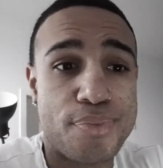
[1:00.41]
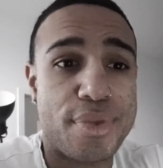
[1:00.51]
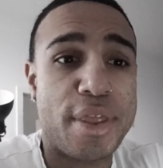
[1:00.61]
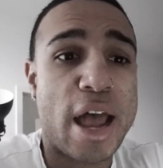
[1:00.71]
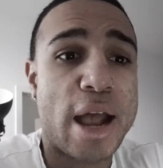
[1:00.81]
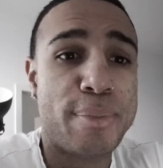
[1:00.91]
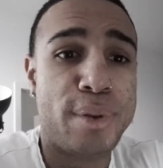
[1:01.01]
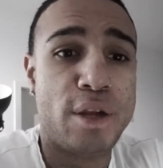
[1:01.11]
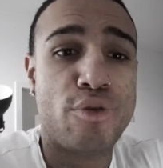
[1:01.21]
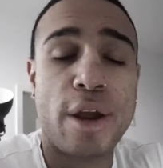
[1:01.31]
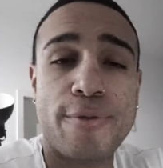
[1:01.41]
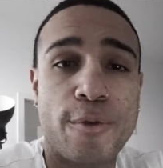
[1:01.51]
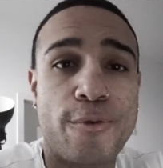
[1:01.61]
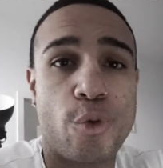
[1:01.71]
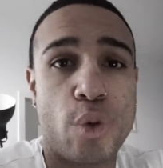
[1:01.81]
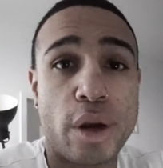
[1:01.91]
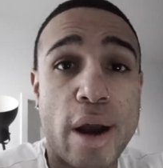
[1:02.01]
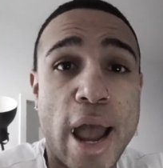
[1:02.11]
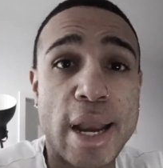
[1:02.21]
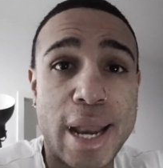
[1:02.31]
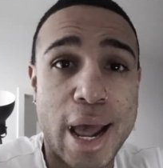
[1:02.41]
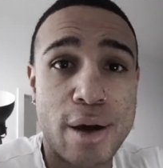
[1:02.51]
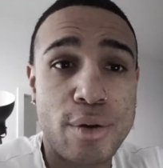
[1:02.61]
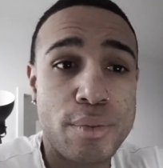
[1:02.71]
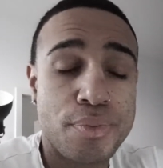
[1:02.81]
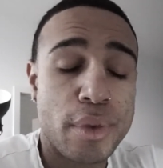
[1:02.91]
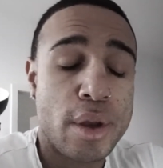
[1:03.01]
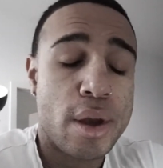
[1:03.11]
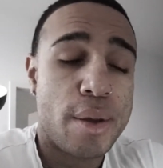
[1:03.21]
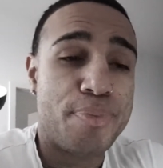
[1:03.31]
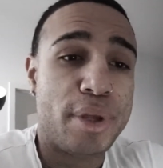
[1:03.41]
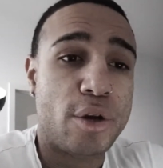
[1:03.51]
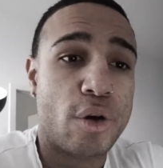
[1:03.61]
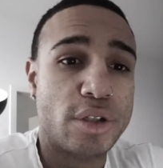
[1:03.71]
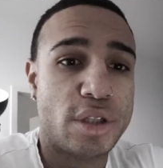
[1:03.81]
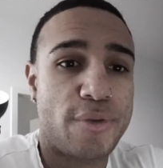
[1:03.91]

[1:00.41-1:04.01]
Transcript: not be grateful for where you're at now, because of the